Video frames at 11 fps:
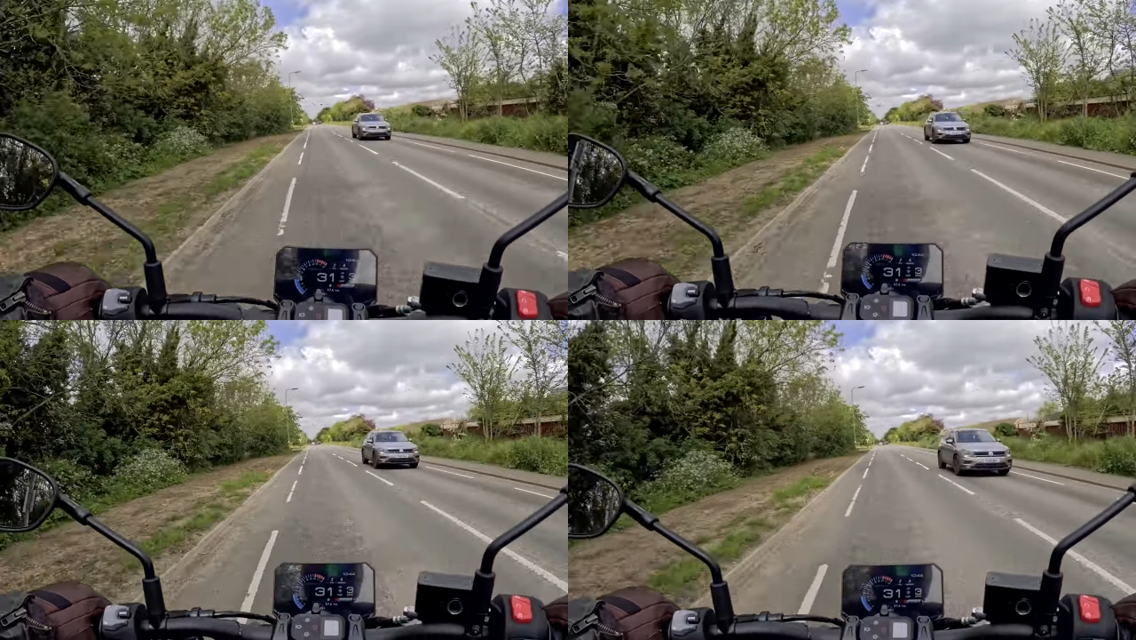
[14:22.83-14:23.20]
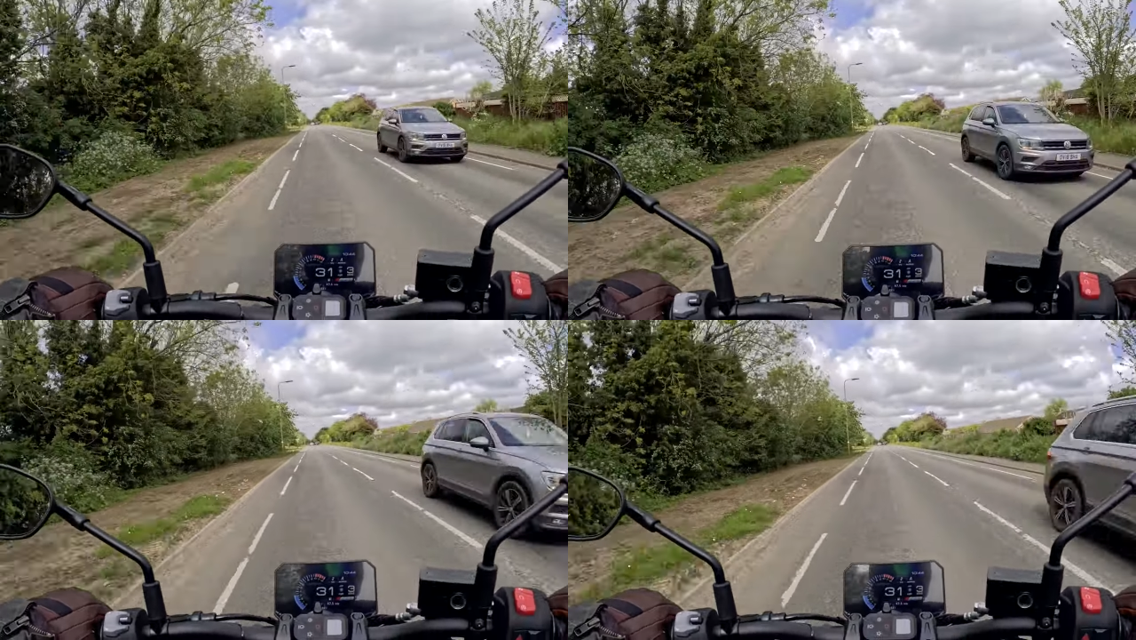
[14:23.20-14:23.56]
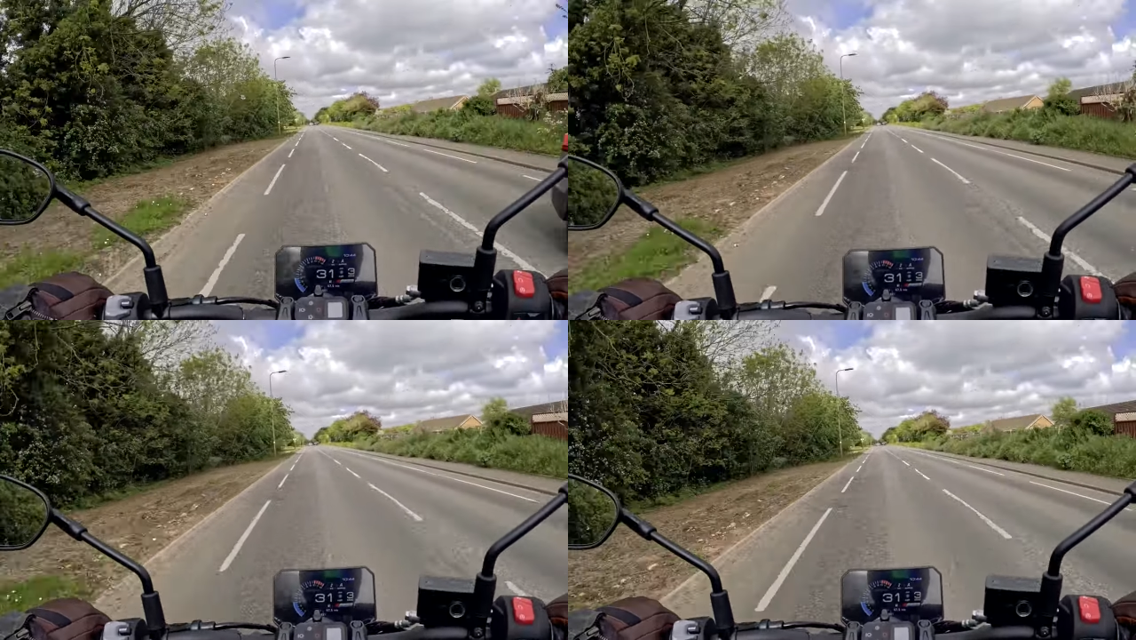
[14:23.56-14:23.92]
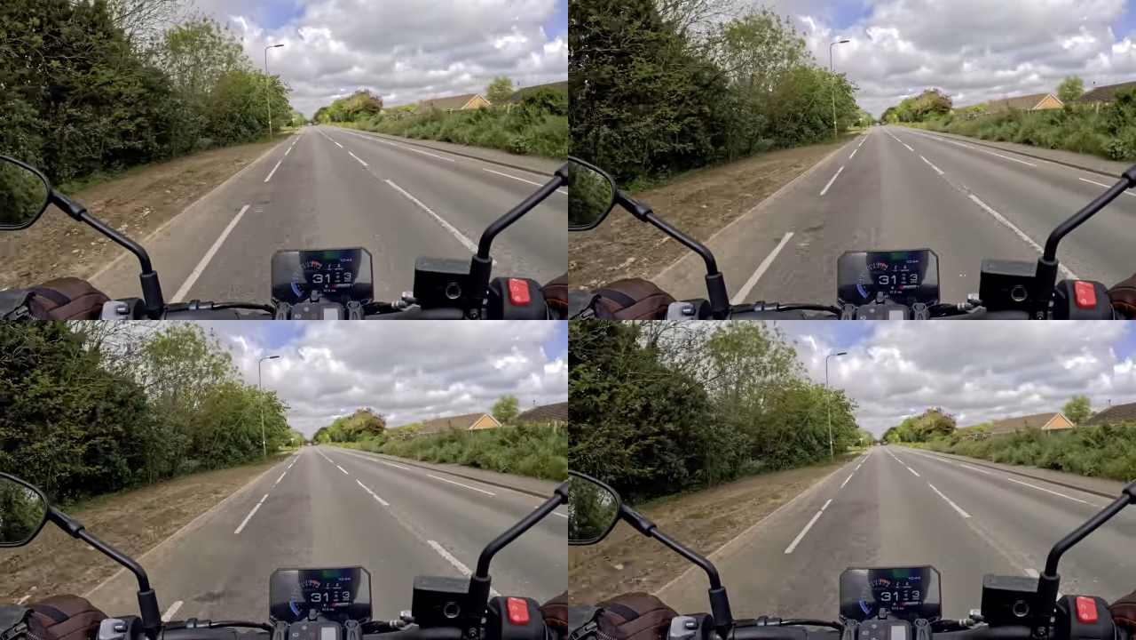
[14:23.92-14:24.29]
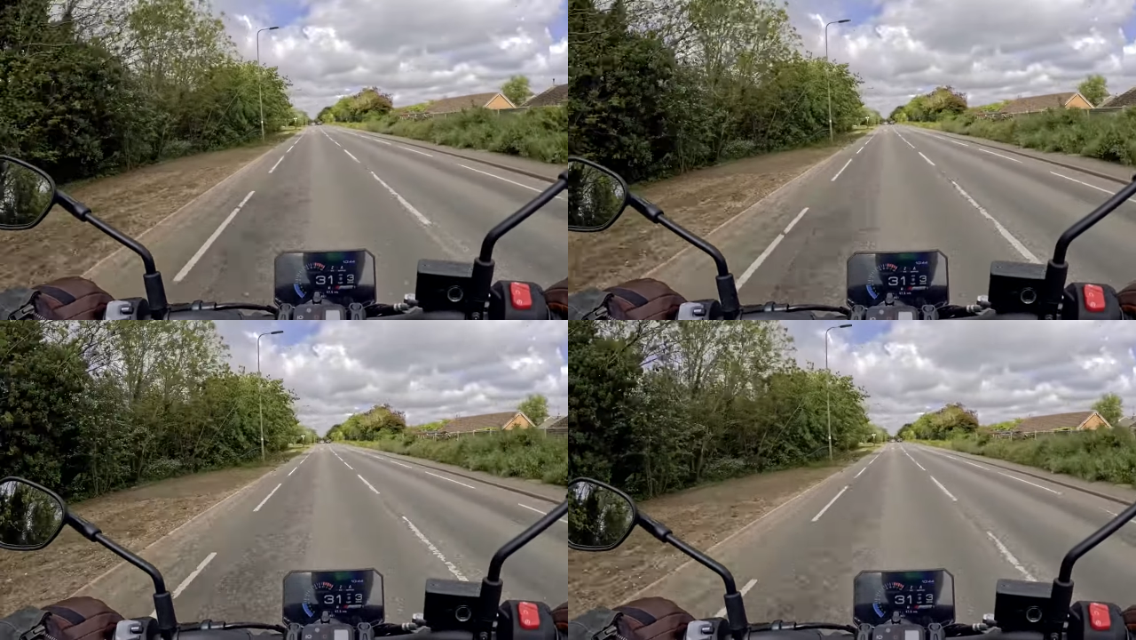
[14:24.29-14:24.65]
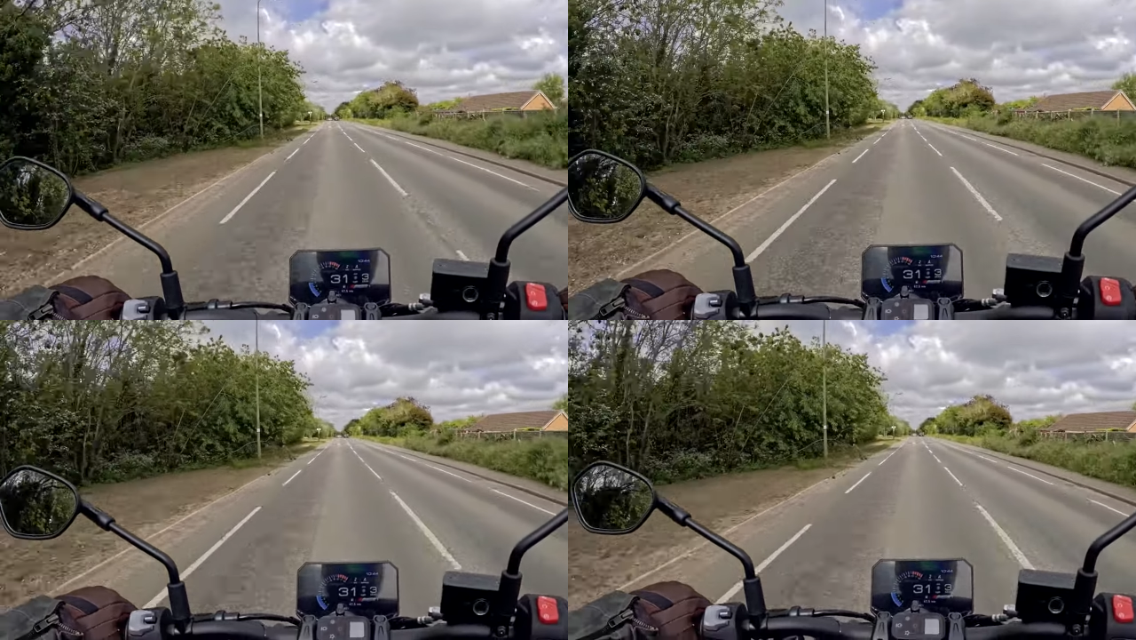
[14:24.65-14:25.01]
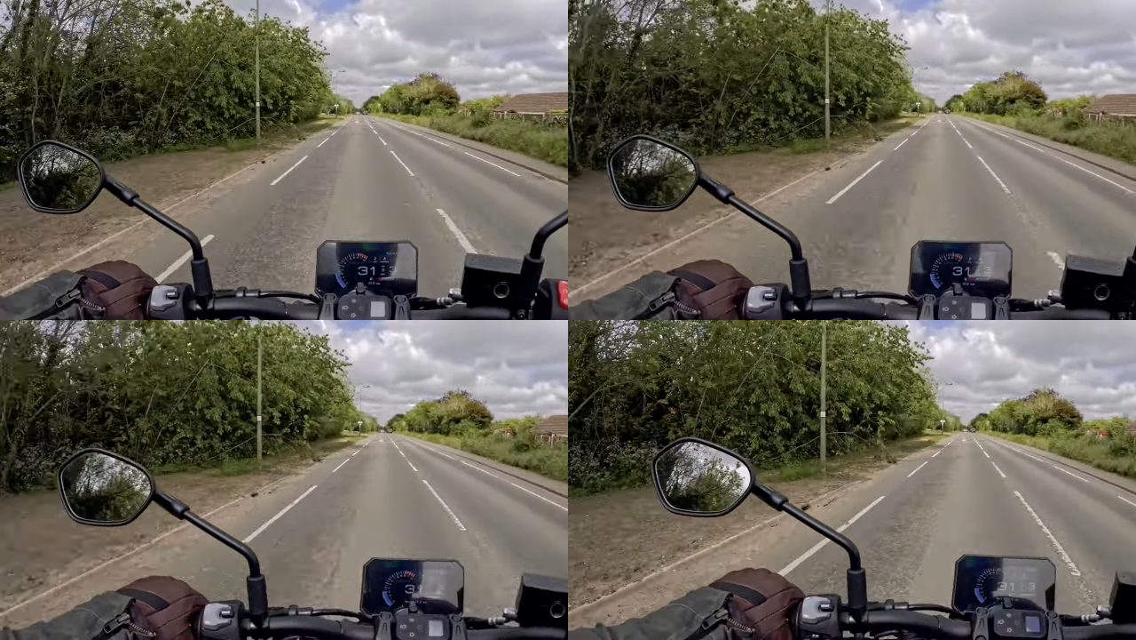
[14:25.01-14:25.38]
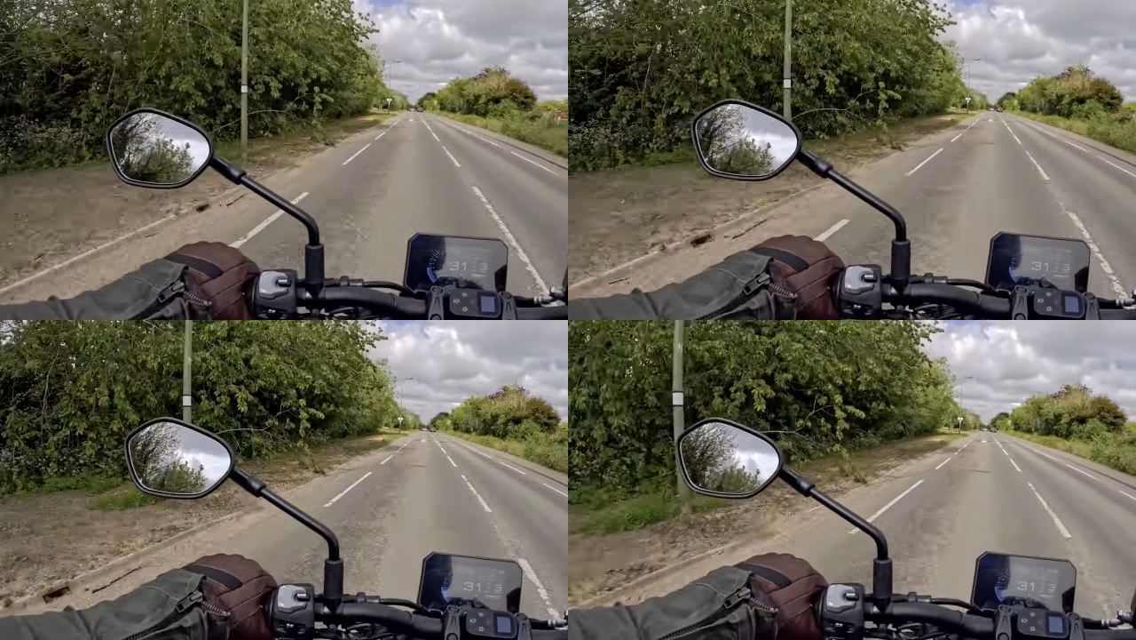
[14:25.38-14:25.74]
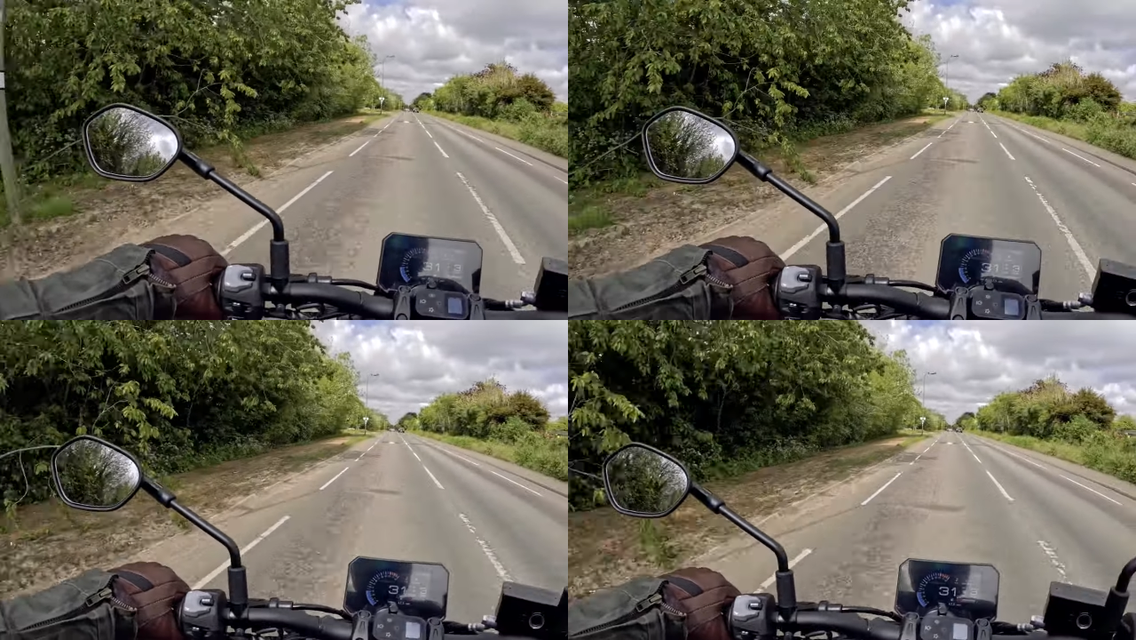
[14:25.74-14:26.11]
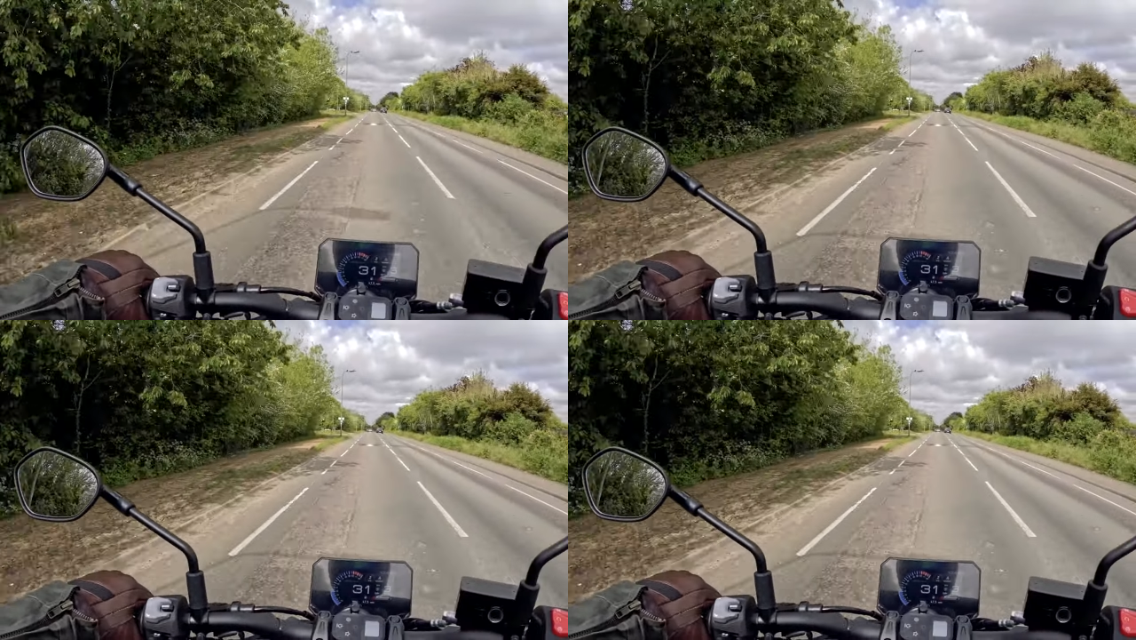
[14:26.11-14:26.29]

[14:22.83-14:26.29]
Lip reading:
(no speaker visible)